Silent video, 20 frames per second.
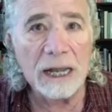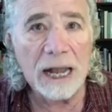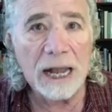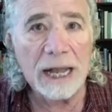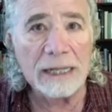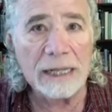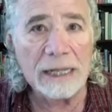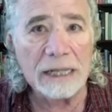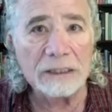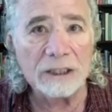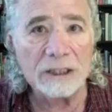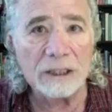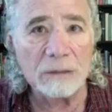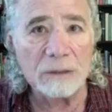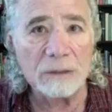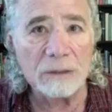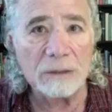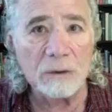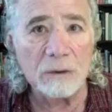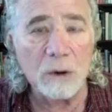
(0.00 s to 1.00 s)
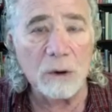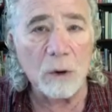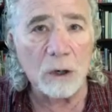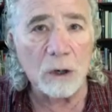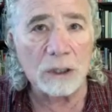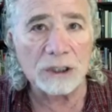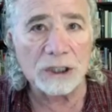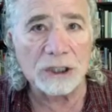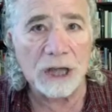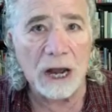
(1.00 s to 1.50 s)
and then she would do a
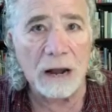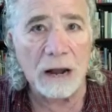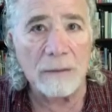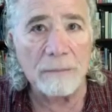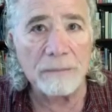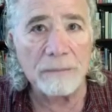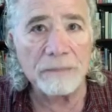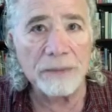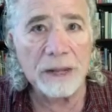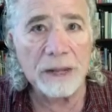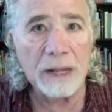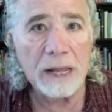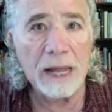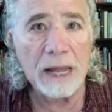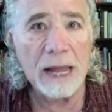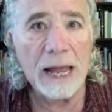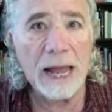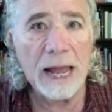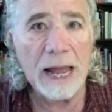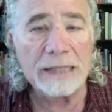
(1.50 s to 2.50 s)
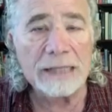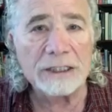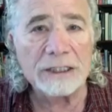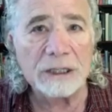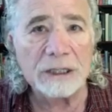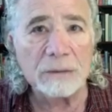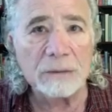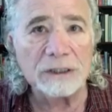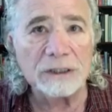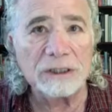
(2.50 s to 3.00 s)
workshop and
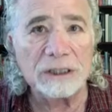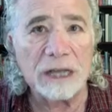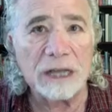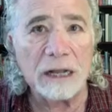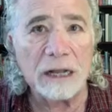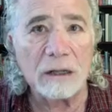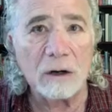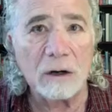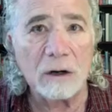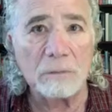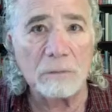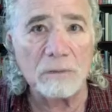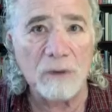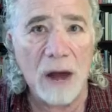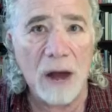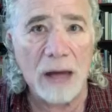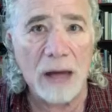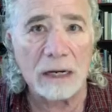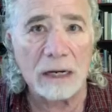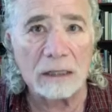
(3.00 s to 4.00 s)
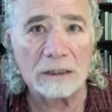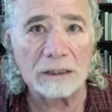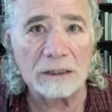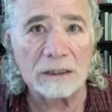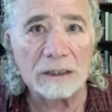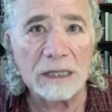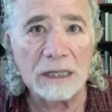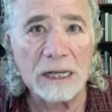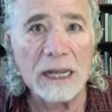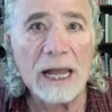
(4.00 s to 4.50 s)
she would sell her
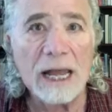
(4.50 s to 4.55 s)
products,